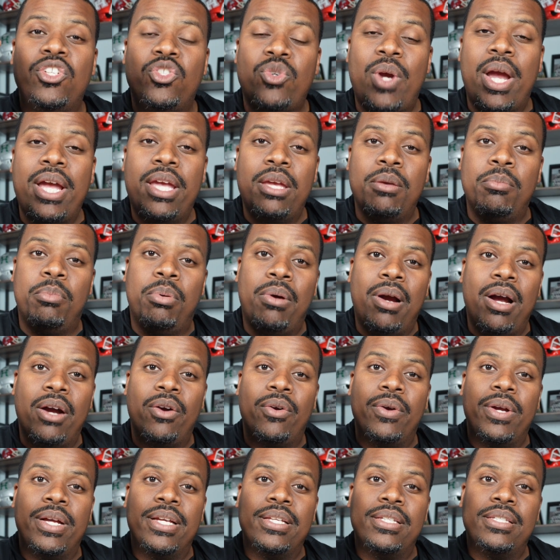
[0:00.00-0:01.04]
Tracking
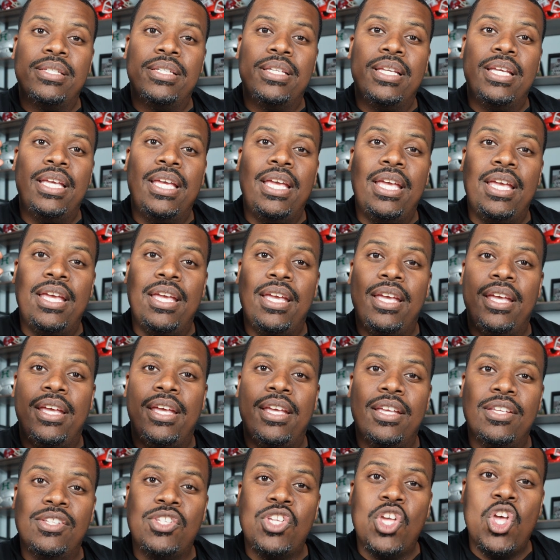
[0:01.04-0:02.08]
progress
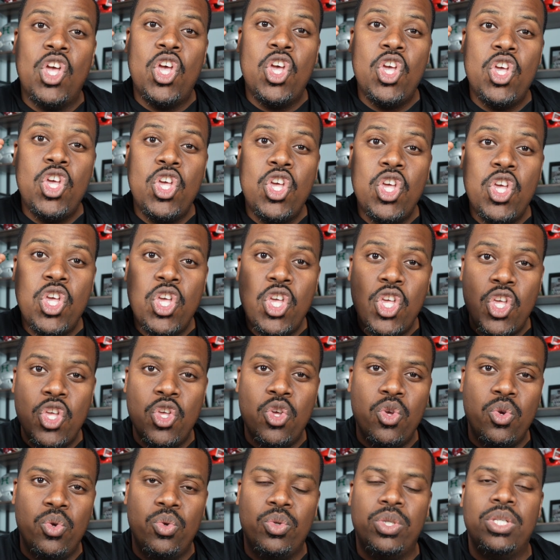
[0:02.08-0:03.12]
is
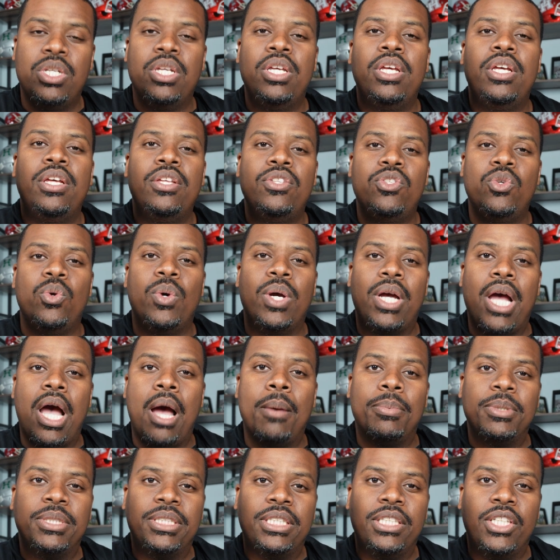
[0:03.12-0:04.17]
huge to
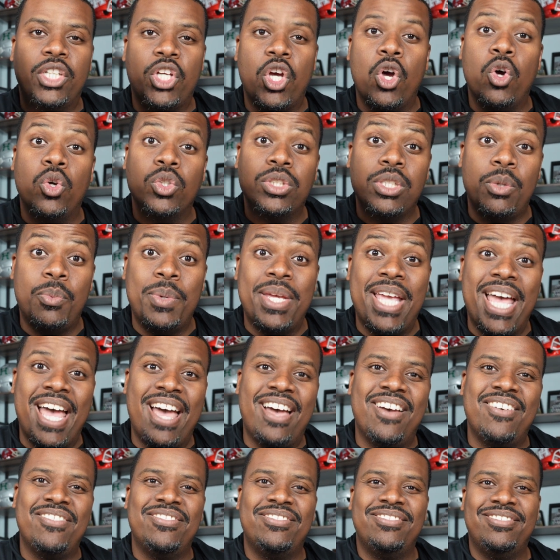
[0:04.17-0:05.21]
accomplishing the goals that we
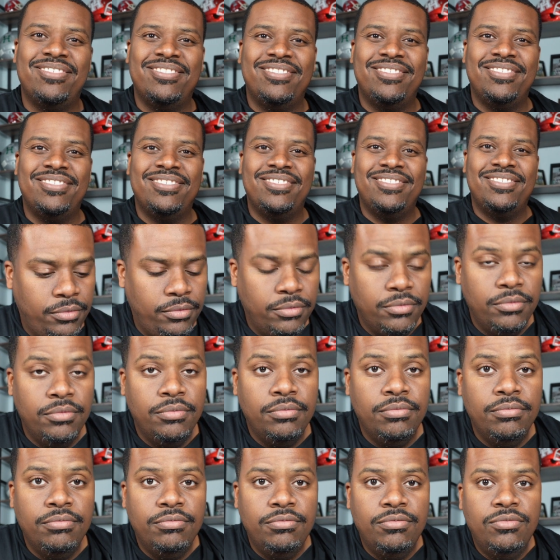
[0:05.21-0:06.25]
have.
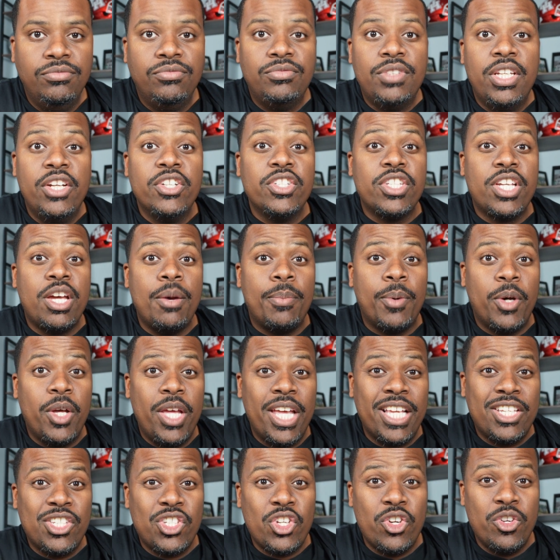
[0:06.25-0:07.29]
Here's a couple
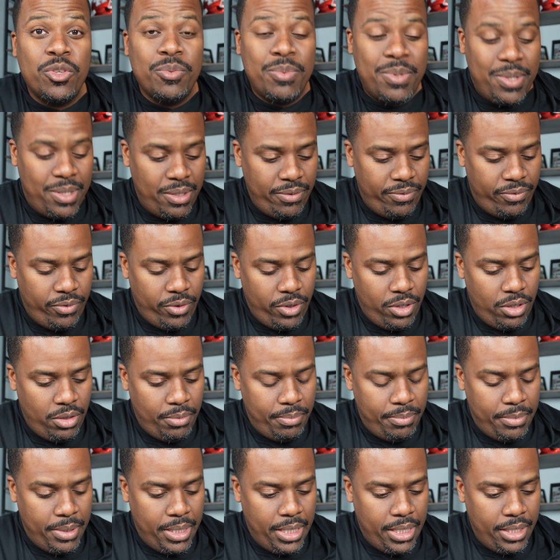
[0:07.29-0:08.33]
excerpts
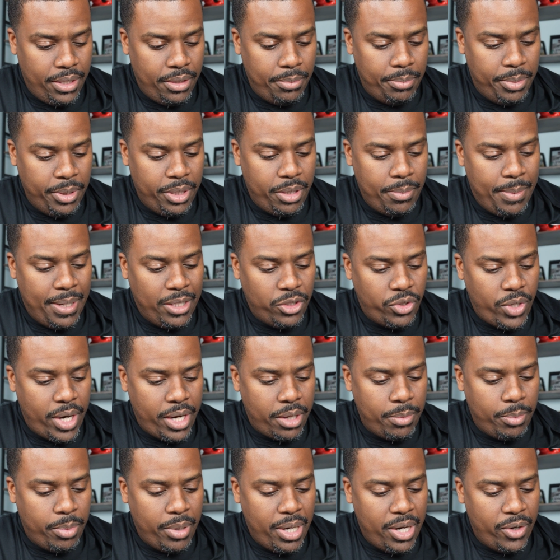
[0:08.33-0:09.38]
from the book about
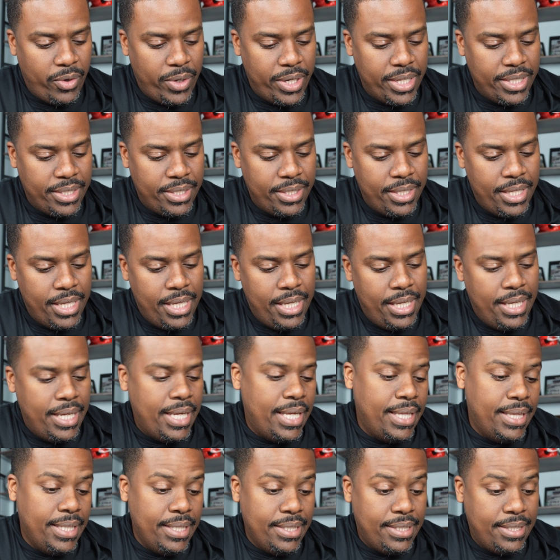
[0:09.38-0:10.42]
tracking progress.
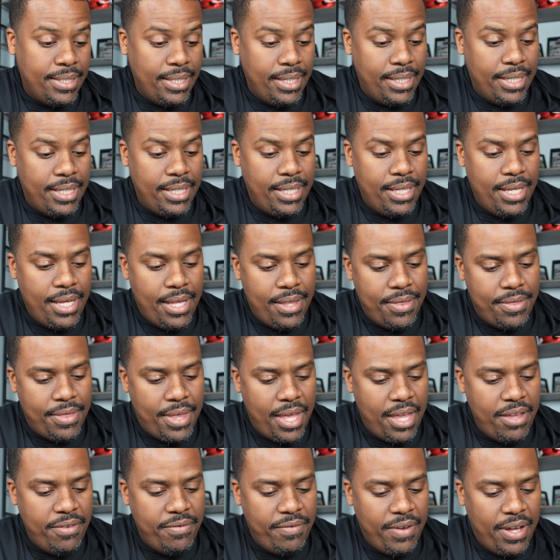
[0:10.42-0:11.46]
In this study,
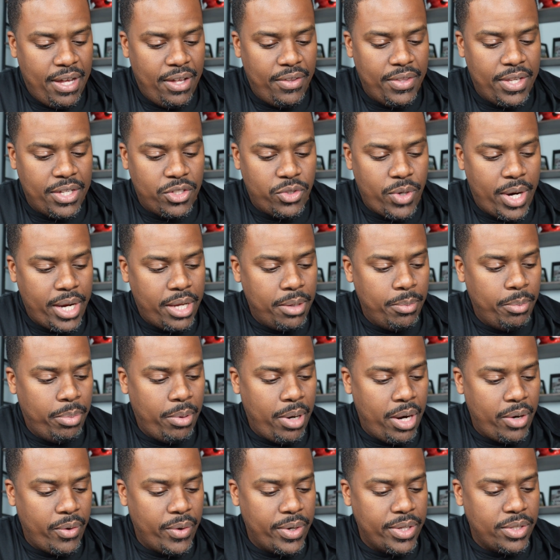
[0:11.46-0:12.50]
they found that tracking
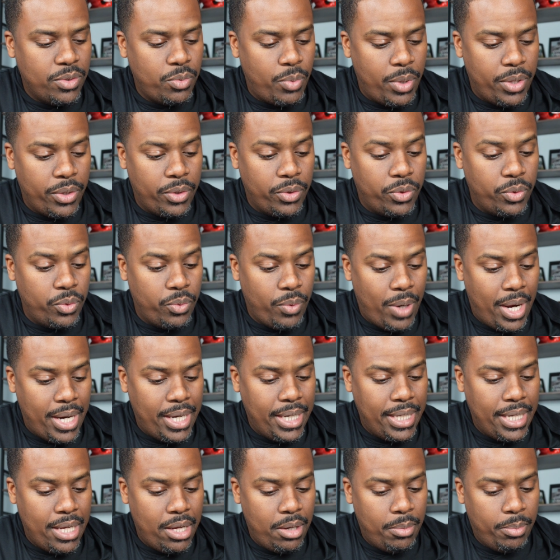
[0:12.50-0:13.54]
progress, whether through
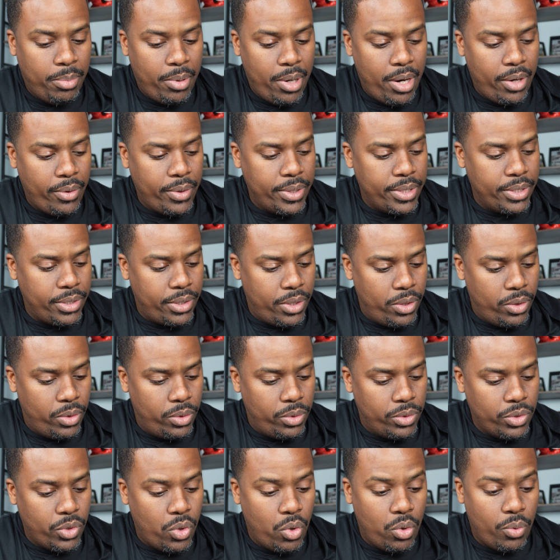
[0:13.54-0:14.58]
writing down progress
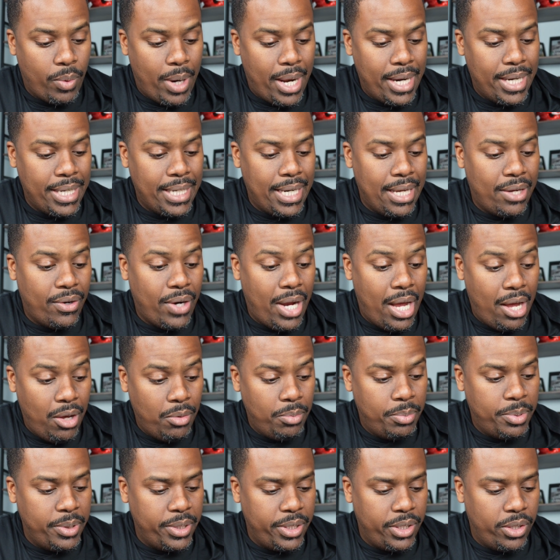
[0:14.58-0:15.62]
goals or writing down
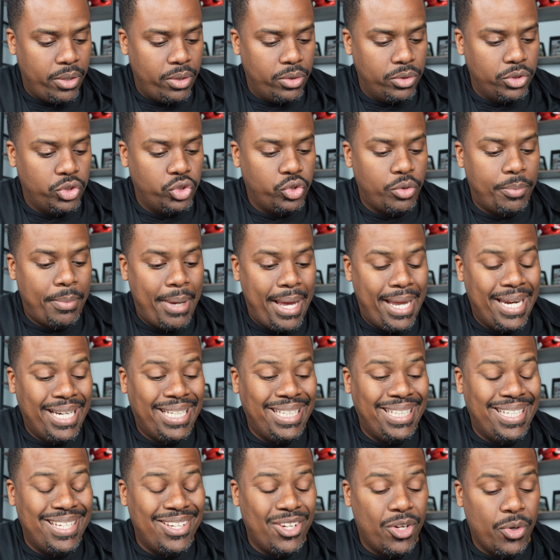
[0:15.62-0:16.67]
output goals,
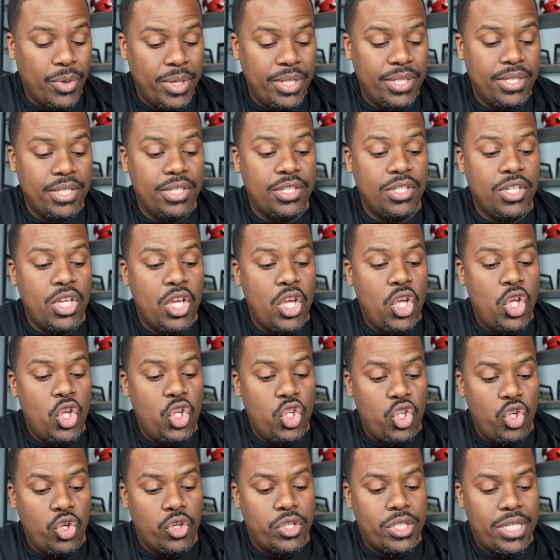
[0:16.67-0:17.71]
dramatically increases
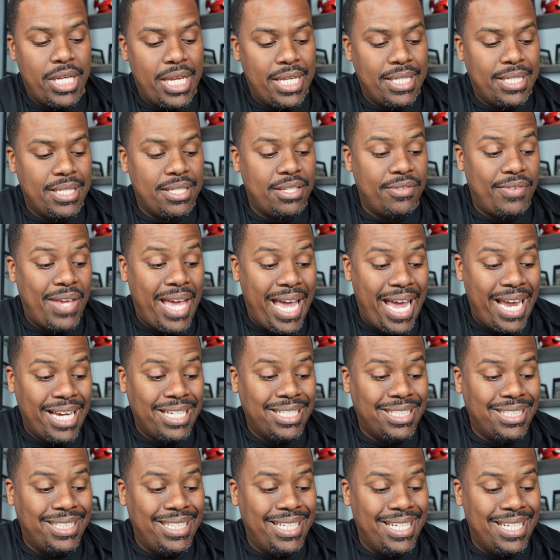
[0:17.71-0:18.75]
your chances of
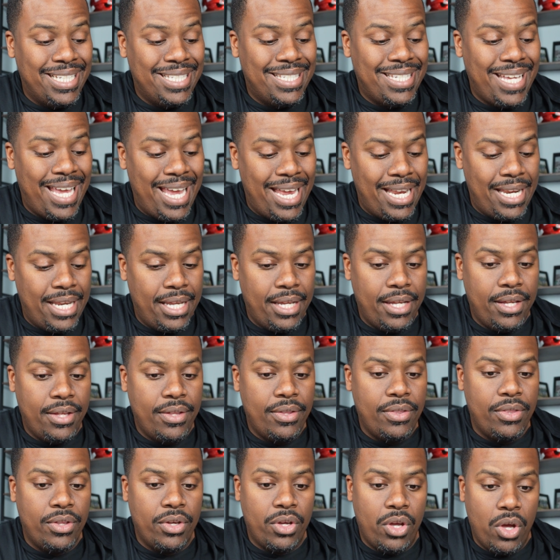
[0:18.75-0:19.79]
actually attaining
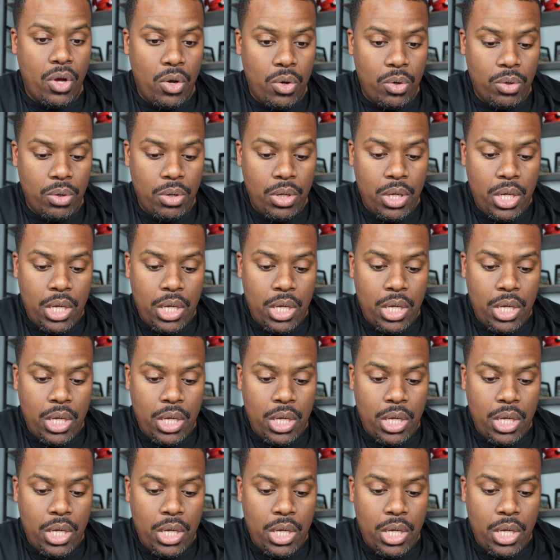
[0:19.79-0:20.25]
the goal.